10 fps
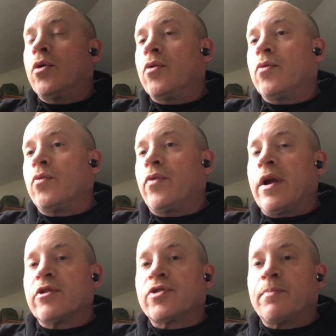
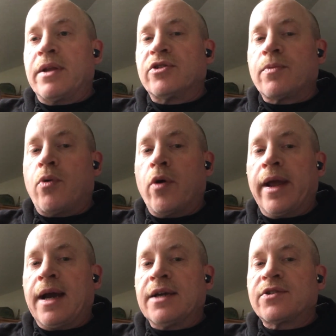they've been
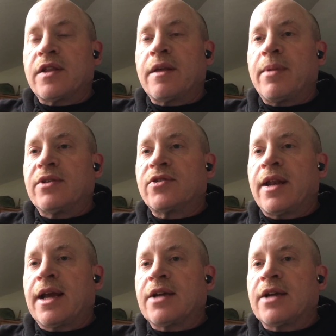supporting us, and they've been sending